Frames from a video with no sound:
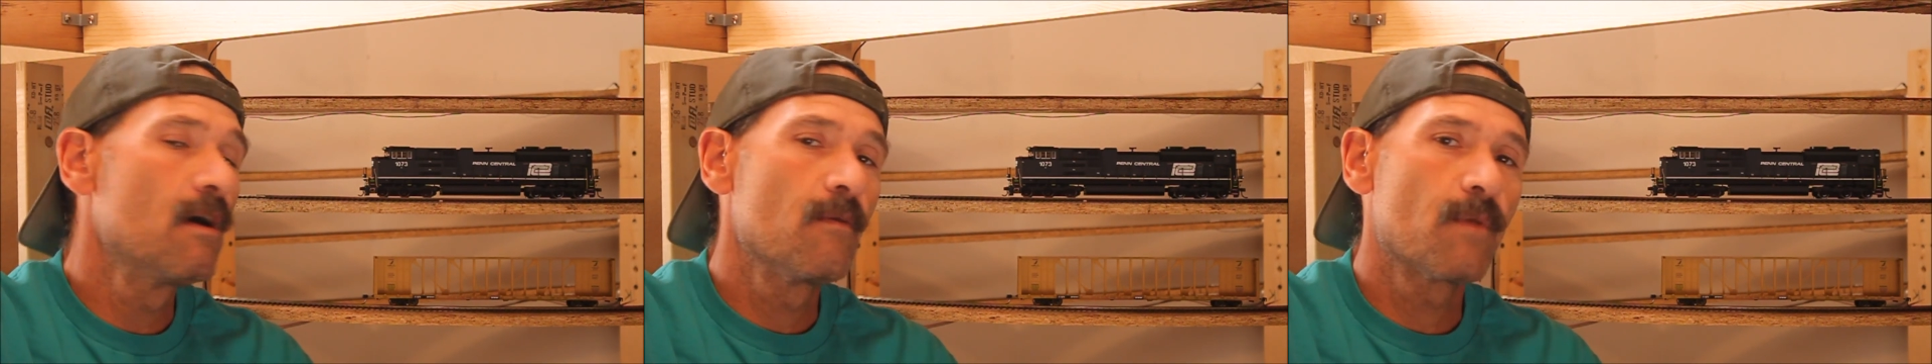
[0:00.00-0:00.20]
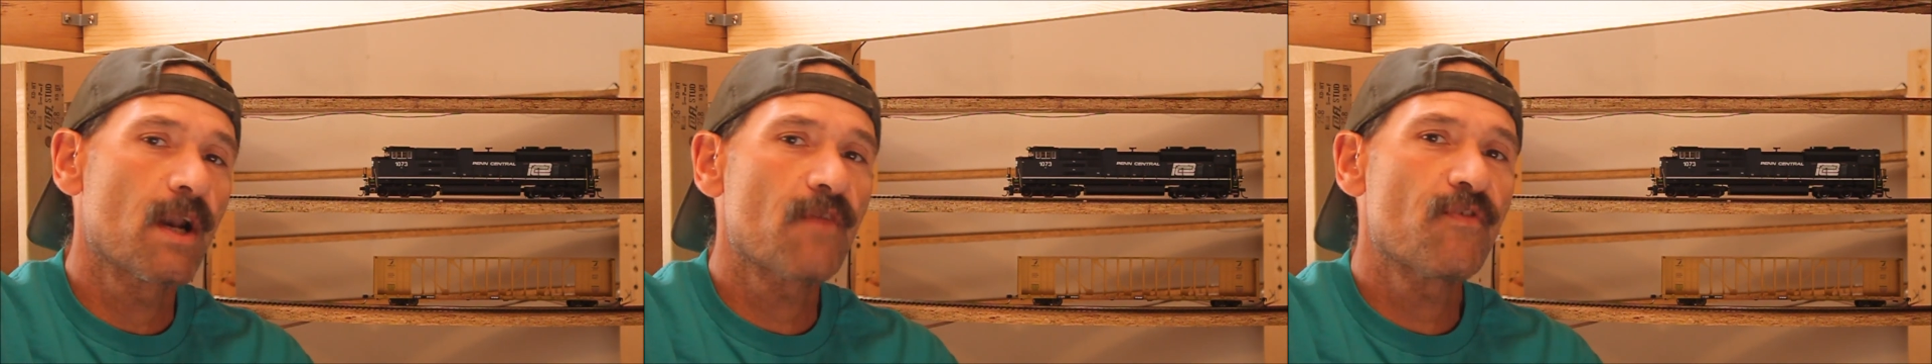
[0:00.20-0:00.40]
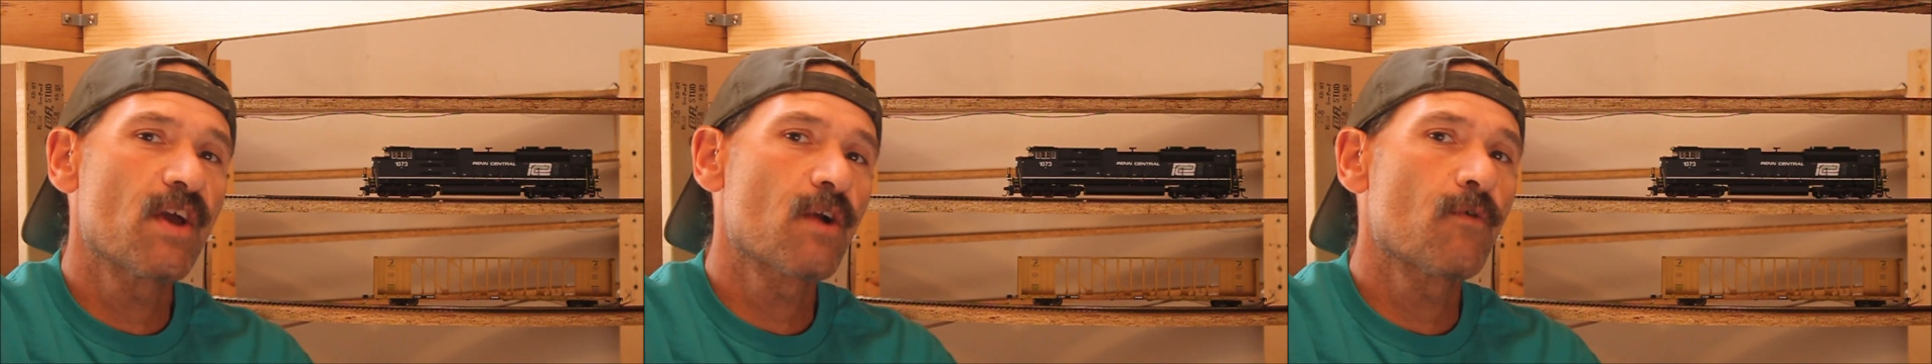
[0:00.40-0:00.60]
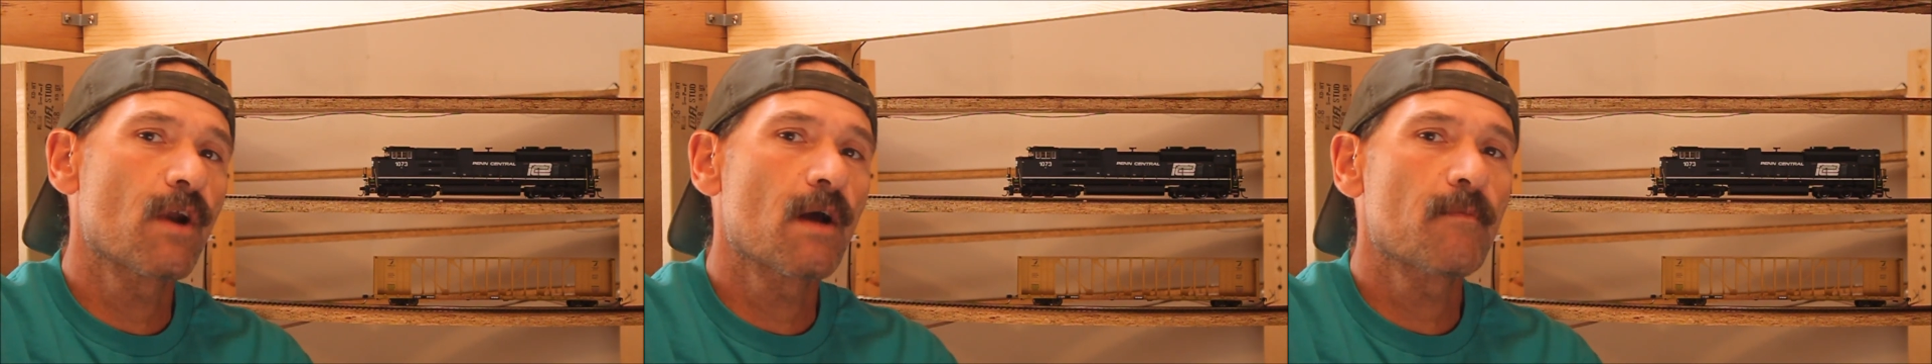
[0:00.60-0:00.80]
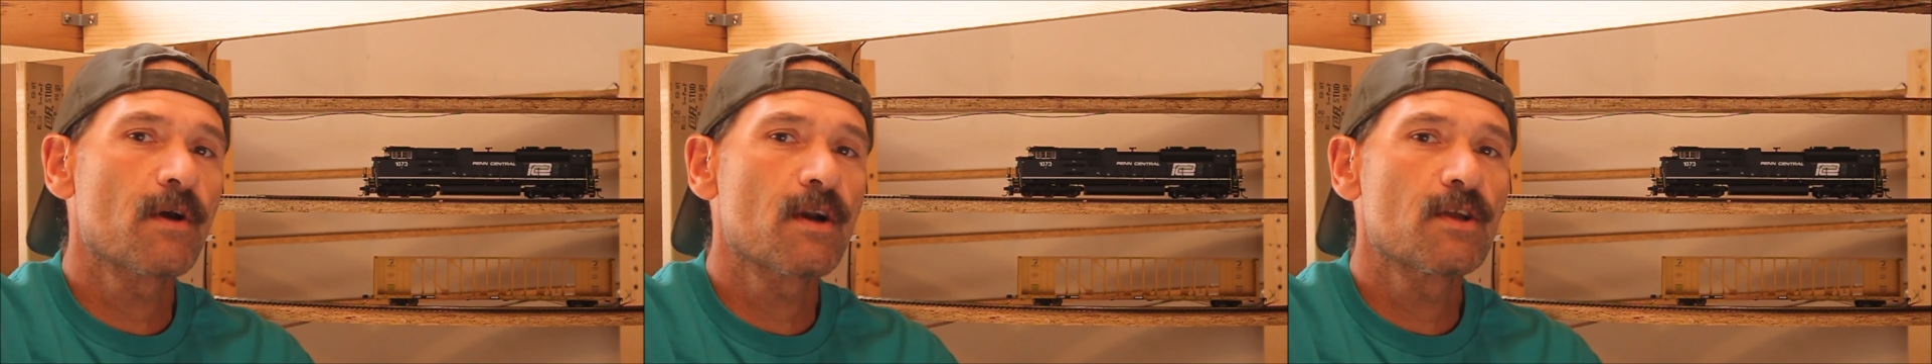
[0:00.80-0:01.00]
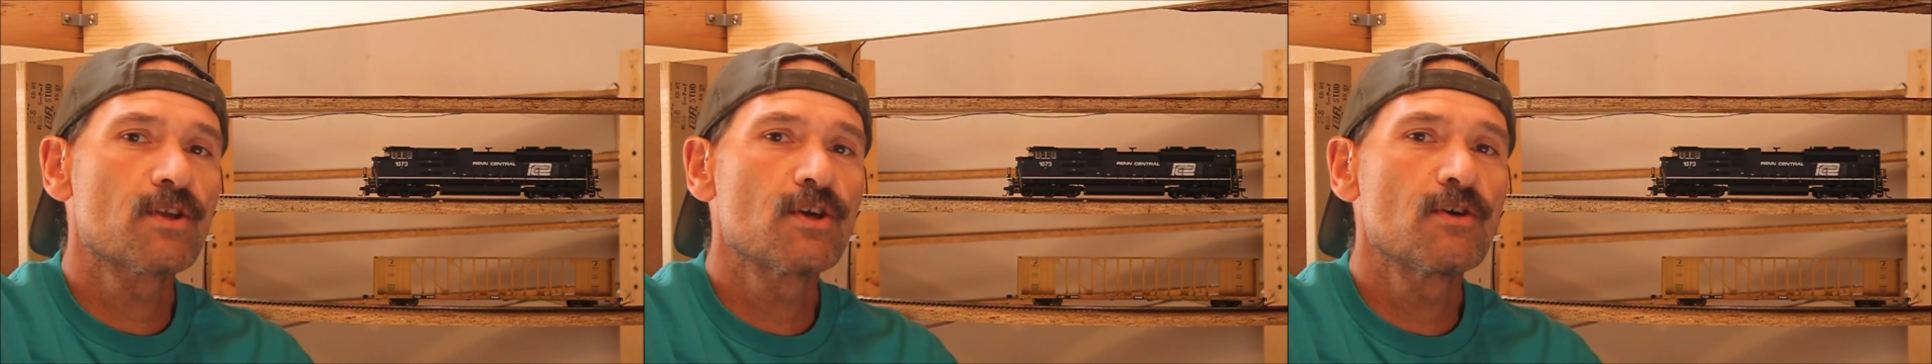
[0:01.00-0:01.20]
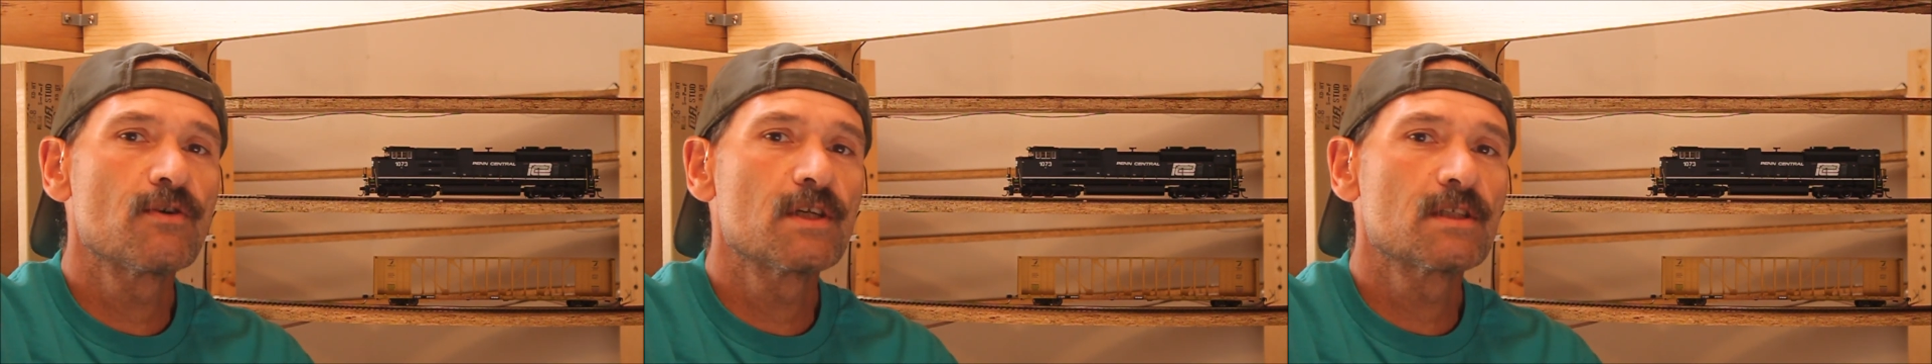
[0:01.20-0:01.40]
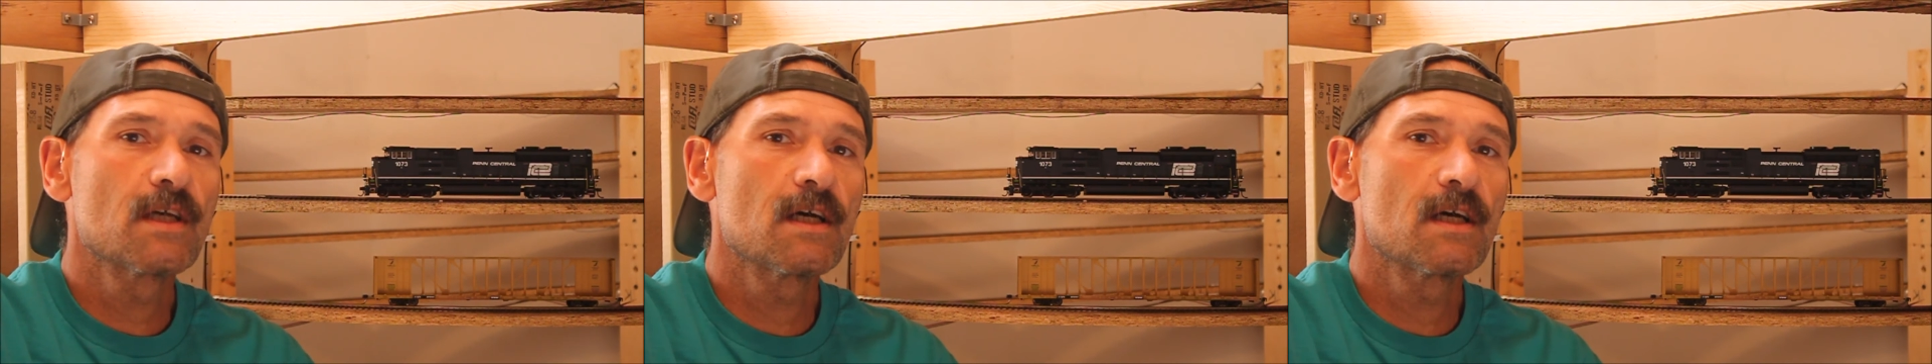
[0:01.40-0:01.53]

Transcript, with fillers: But I think what I'm going to do is,